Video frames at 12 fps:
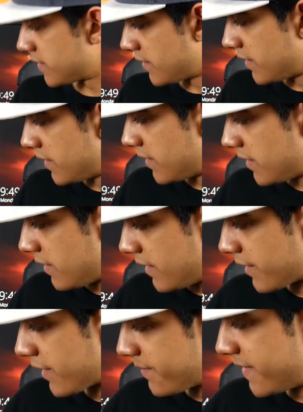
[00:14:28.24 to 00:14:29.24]

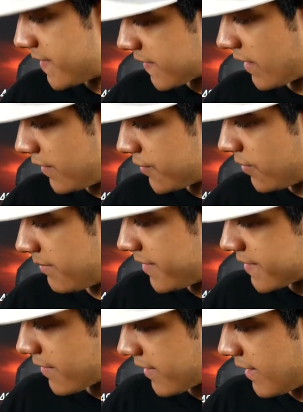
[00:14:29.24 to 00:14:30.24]
are going to be the skeletal. I'm going
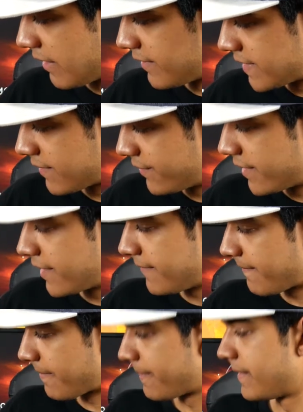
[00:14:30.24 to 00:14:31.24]
to start carrying this every
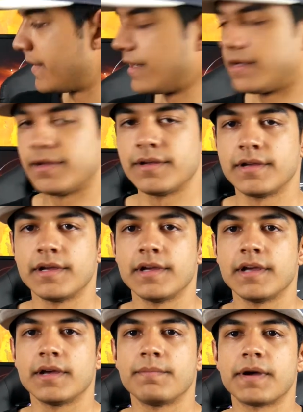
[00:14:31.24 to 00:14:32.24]
day.
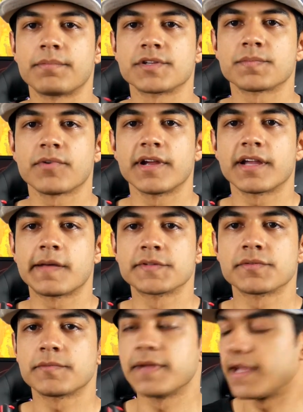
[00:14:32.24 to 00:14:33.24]
Pepper spray
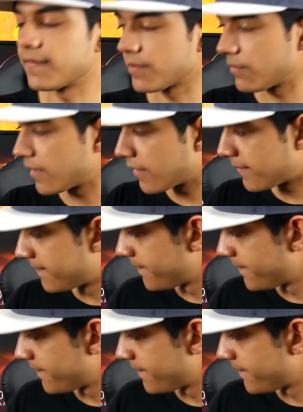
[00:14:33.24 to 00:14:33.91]
comes with me everywhere.